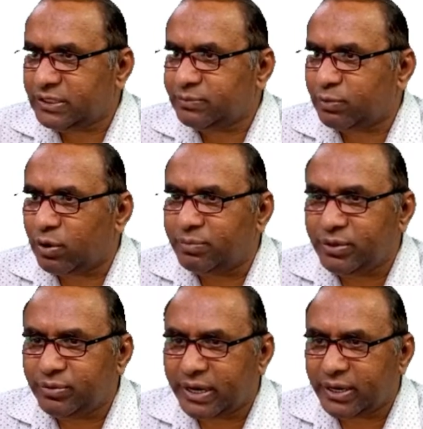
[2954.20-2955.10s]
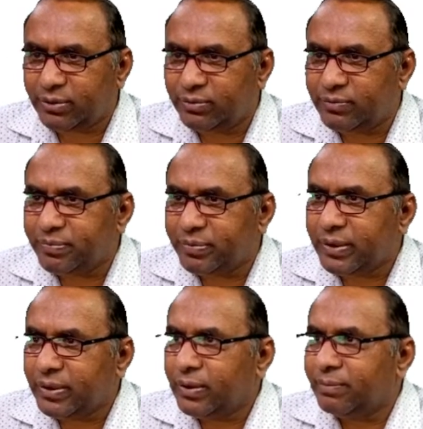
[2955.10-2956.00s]
this from, you can do
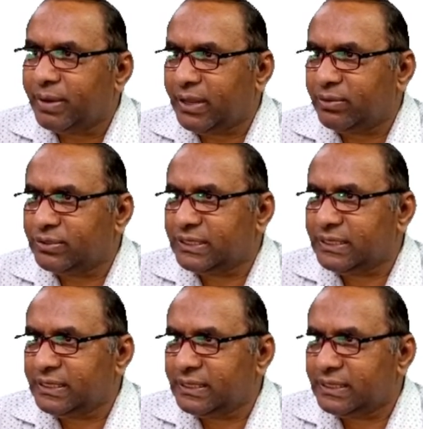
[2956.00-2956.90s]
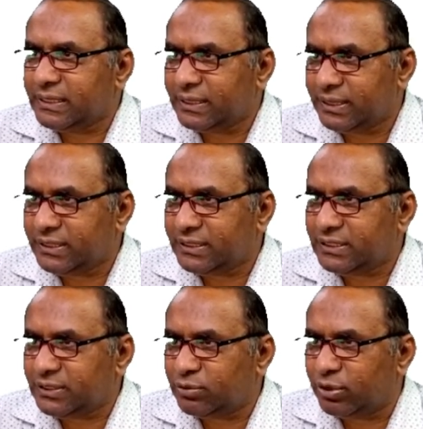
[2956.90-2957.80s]
by using
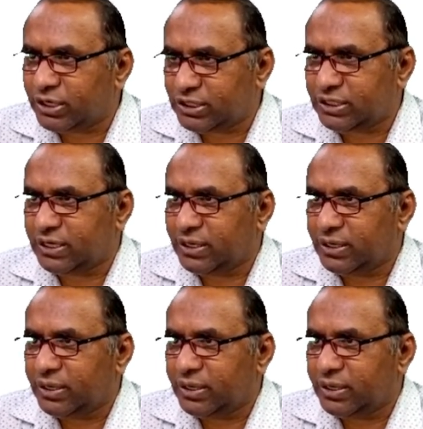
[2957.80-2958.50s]
this notation.